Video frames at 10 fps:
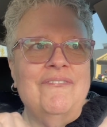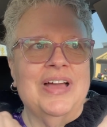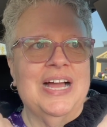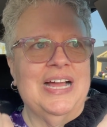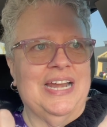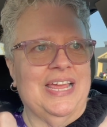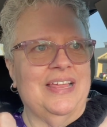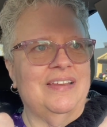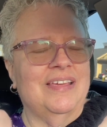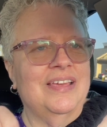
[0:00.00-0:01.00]
on
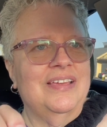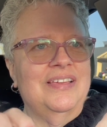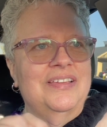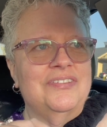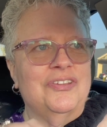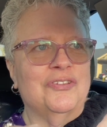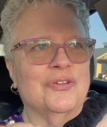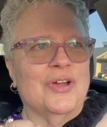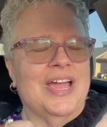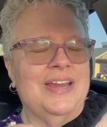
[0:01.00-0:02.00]
it. She
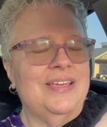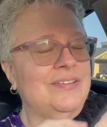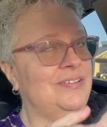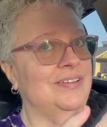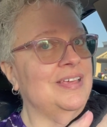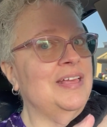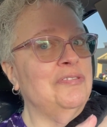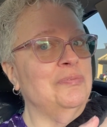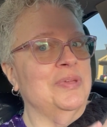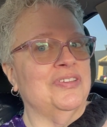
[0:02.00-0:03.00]
tried it. She
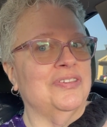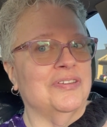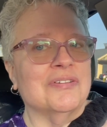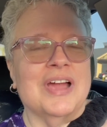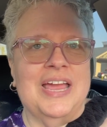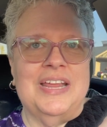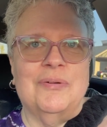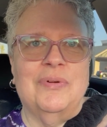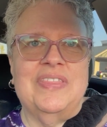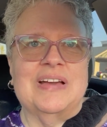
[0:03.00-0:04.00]
tells me she tried it
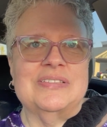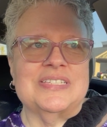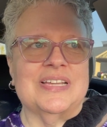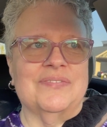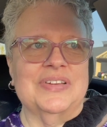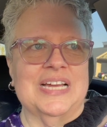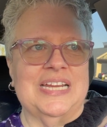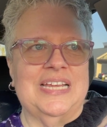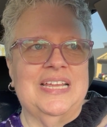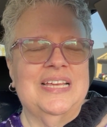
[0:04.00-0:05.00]
without stuff on
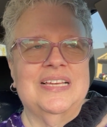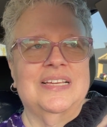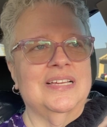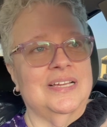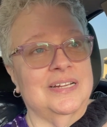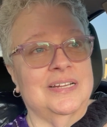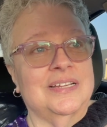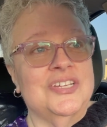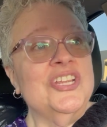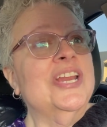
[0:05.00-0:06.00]
it, and
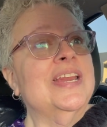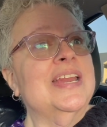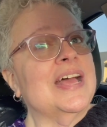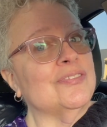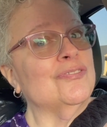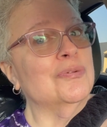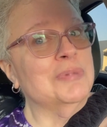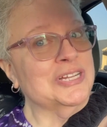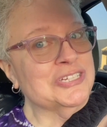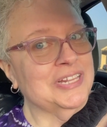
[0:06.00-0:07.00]
she not so
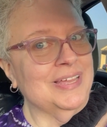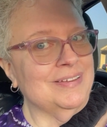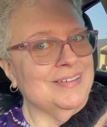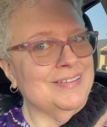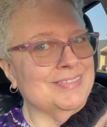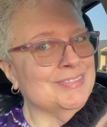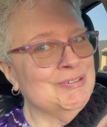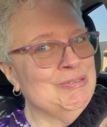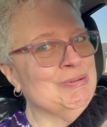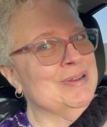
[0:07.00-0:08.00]
much liked it.
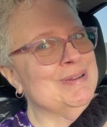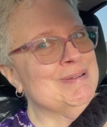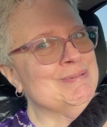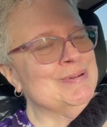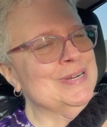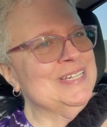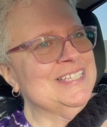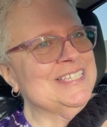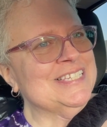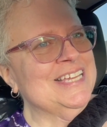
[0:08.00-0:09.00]
Those were her
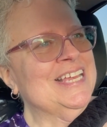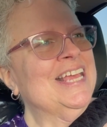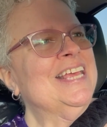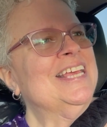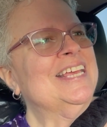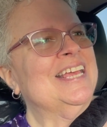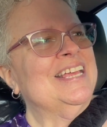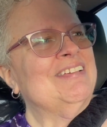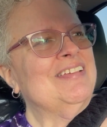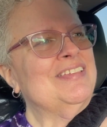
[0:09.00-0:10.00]
words.
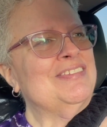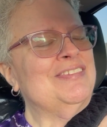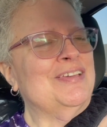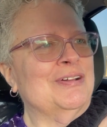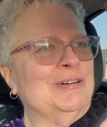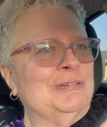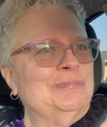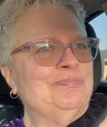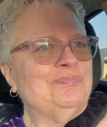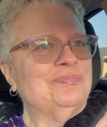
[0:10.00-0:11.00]
So,
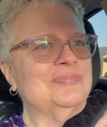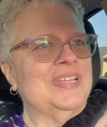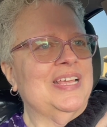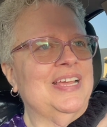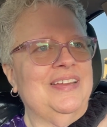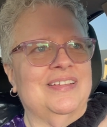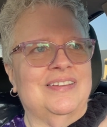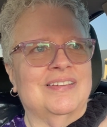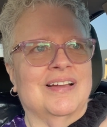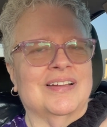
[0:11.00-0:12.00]
and I did
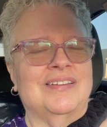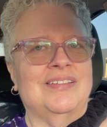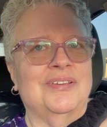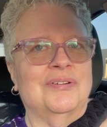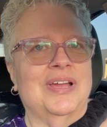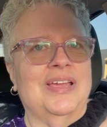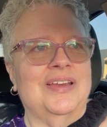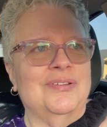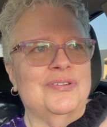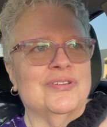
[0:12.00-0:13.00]
talk to a
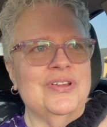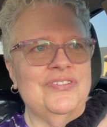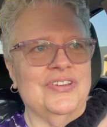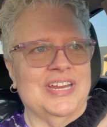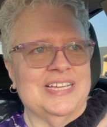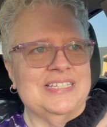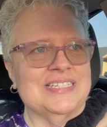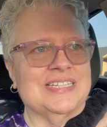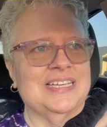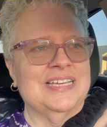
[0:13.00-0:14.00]
nutritionist